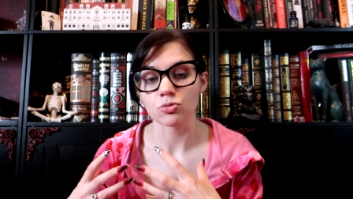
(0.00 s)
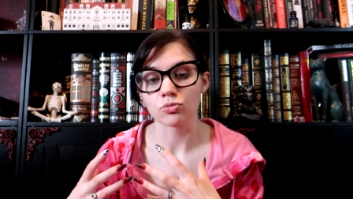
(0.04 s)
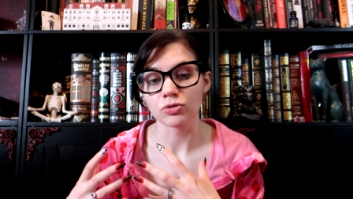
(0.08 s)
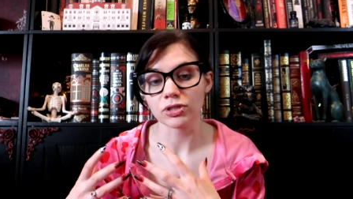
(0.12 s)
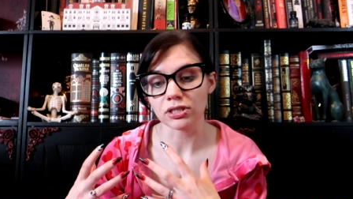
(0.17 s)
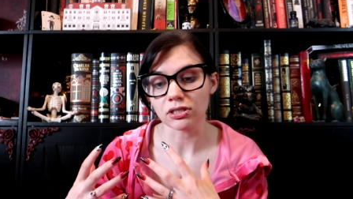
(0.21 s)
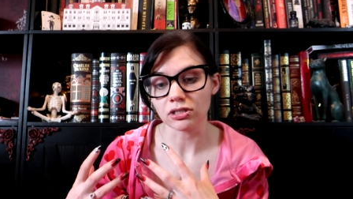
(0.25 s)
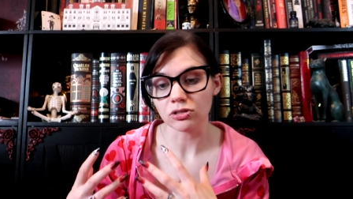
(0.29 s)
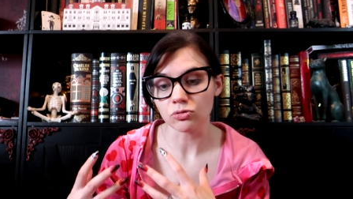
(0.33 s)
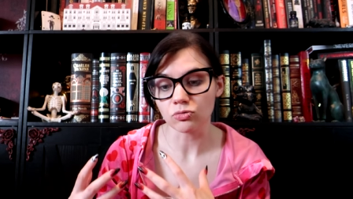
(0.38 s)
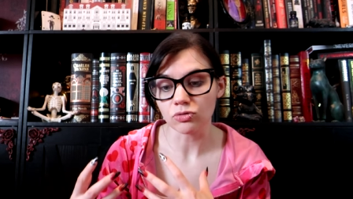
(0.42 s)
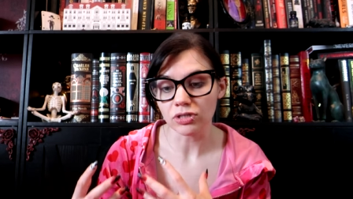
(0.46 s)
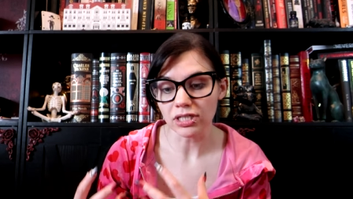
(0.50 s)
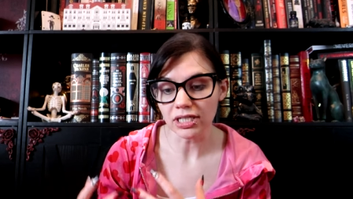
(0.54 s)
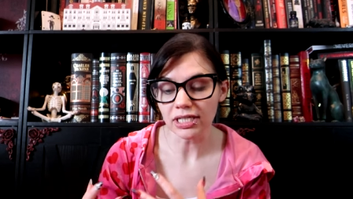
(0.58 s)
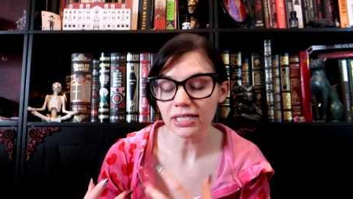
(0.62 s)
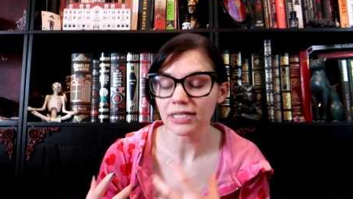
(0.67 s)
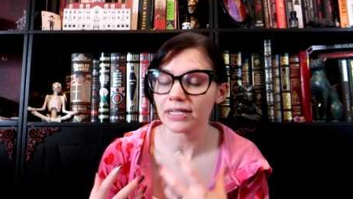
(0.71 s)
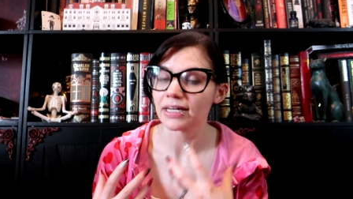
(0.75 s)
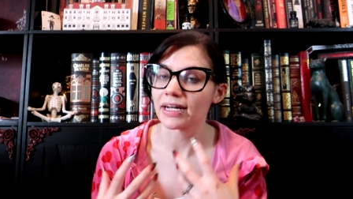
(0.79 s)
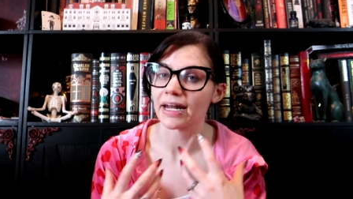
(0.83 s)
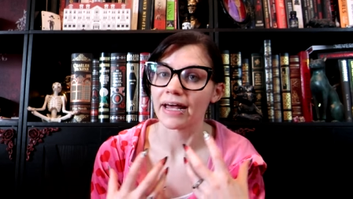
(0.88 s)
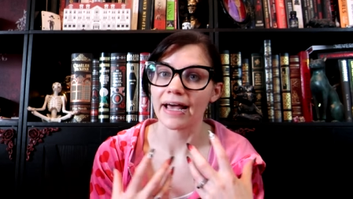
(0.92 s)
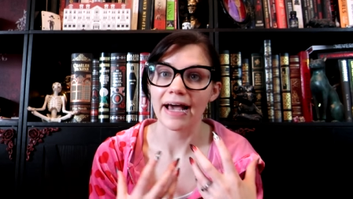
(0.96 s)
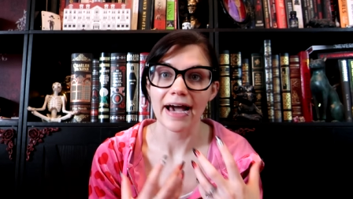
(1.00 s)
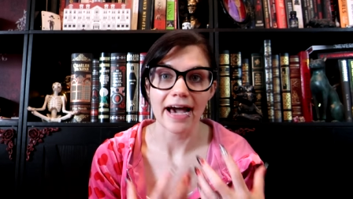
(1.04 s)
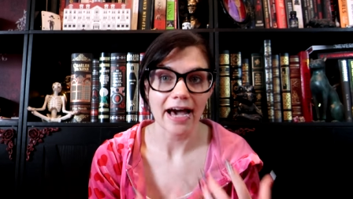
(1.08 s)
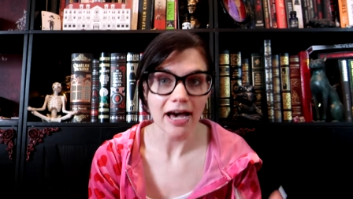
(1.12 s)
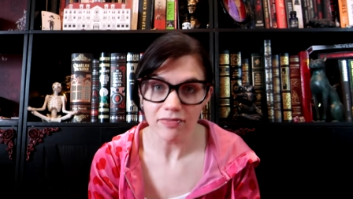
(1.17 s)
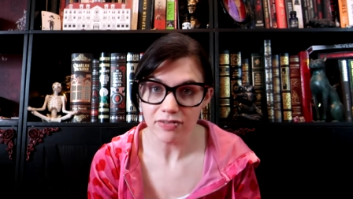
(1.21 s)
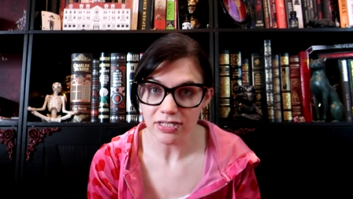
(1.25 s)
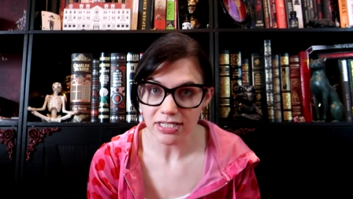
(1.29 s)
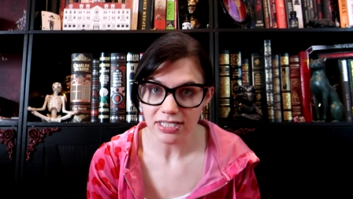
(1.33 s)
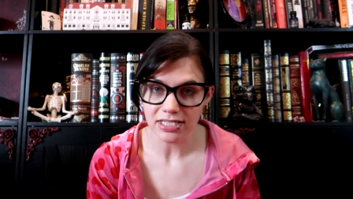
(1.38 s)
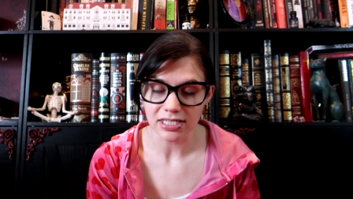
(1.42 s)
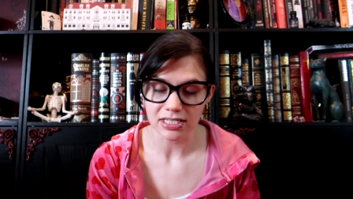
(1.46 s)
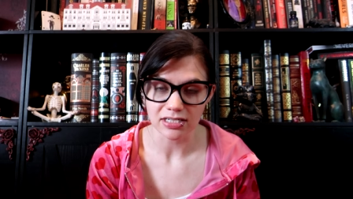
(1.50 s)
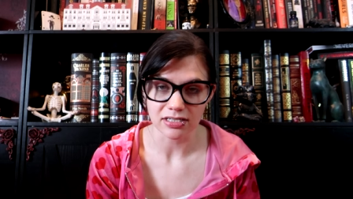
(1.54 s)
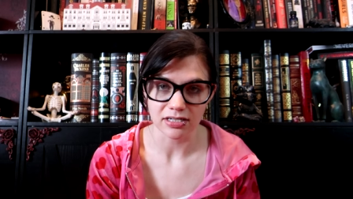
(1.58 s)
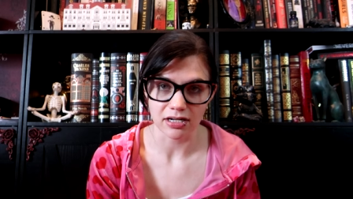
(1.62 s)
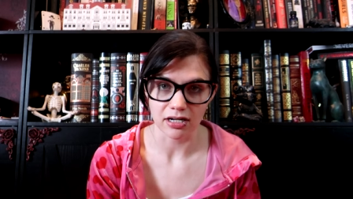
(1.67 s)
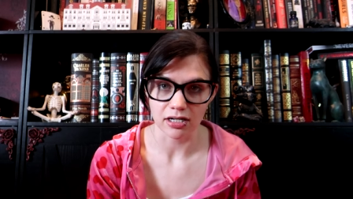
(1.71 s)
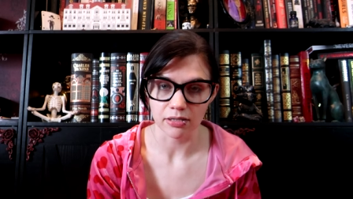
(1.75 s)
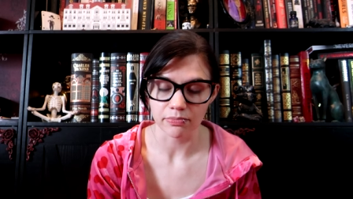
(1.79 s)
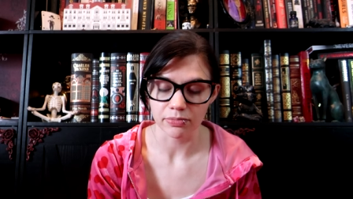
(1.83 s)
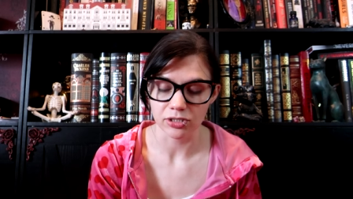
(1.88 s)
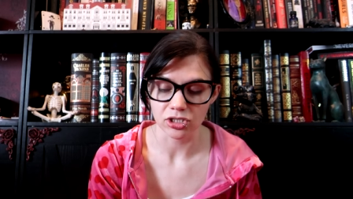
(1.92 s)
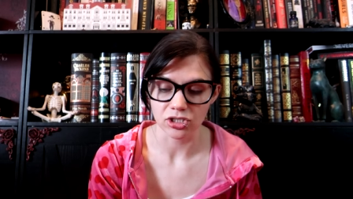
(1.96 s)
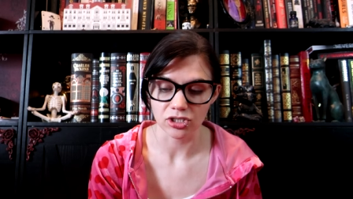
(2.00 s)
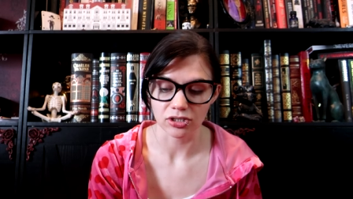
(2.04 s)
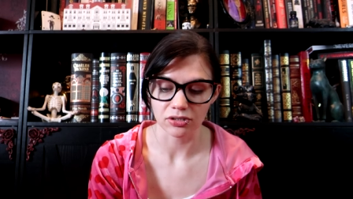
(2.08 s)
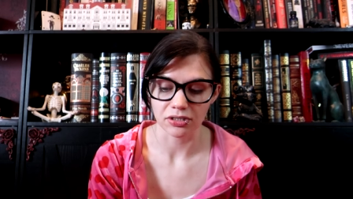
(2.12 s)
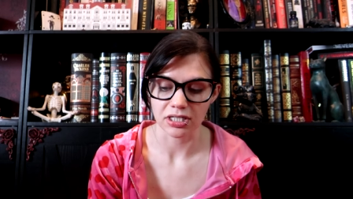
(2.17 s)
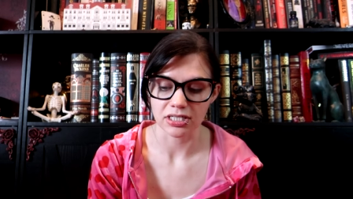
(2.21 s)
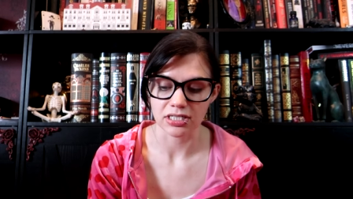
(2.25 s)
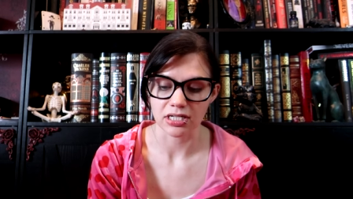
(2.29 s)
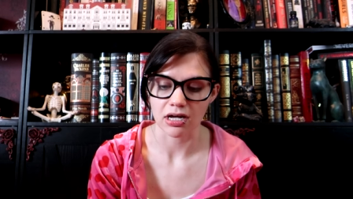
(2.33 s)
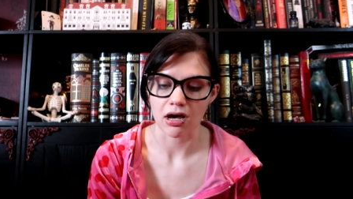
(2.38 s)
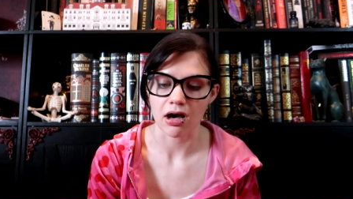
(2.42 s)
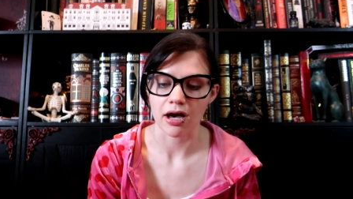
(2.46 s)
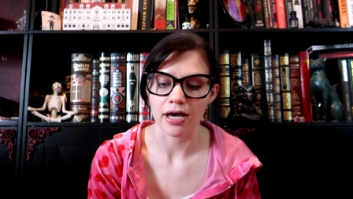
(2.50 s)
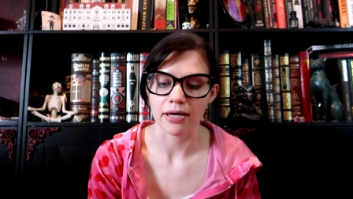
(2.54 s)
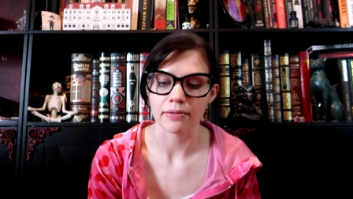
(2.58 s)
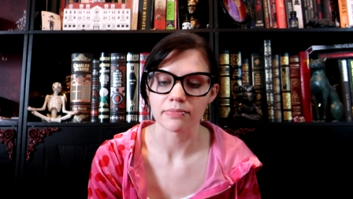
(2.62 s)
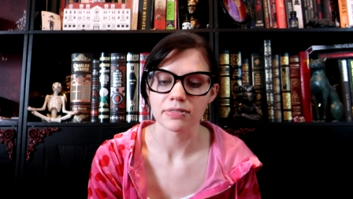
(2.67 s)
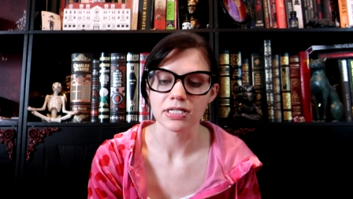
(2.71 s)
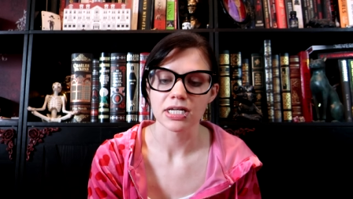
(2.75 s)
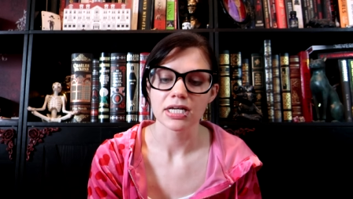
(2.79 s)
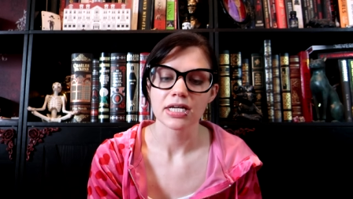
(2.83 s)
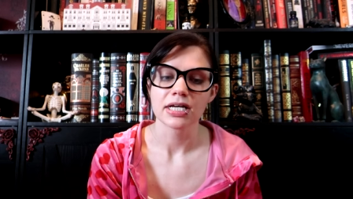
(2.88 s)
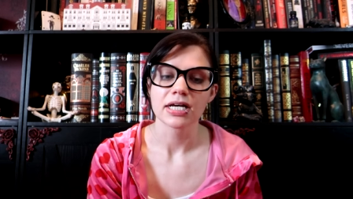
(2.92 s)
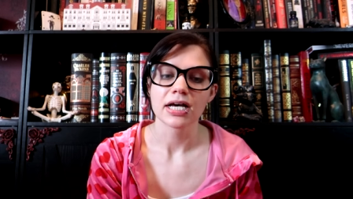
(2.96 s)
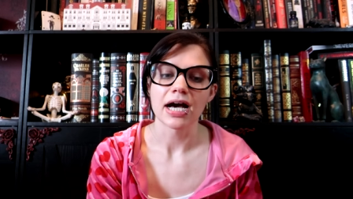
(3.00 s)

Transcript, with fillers: really unique and I haven't seen done a bajillion times,